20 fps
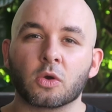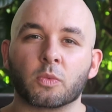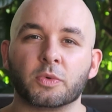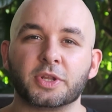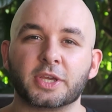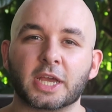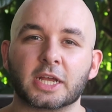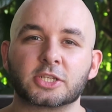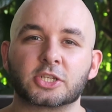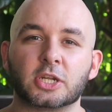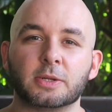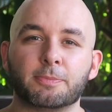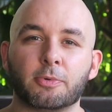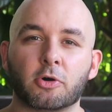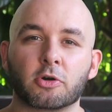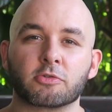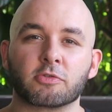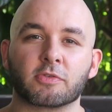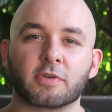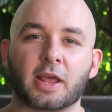When you get to the
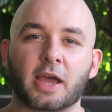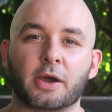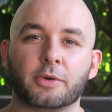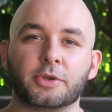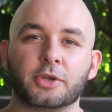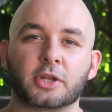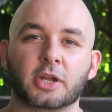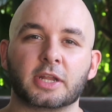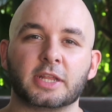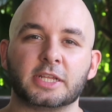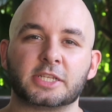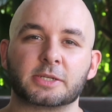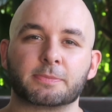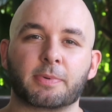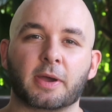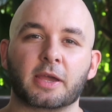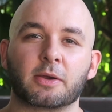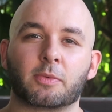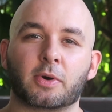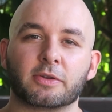border of Laos, you're gonna need to
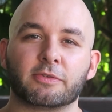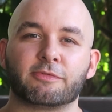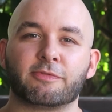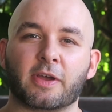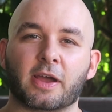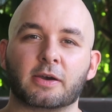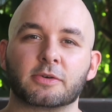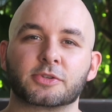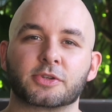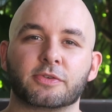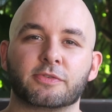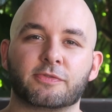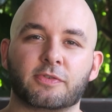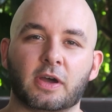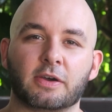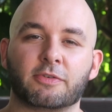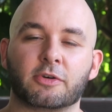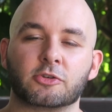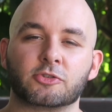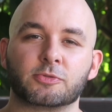pay
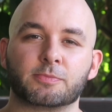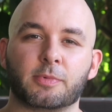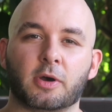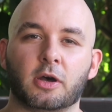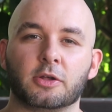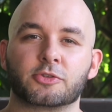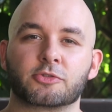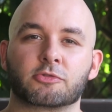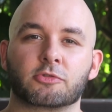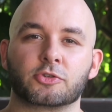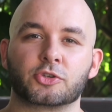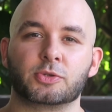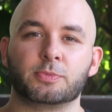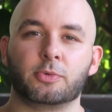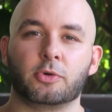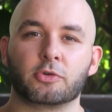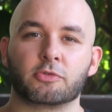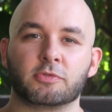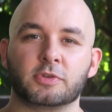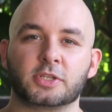1,500 baht to cross the
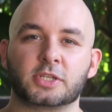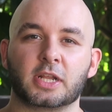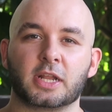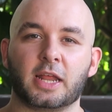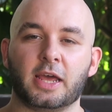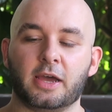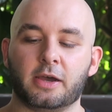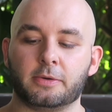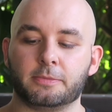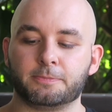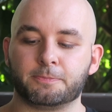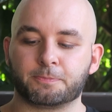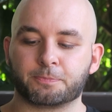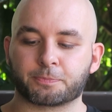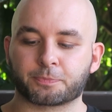border into Laos.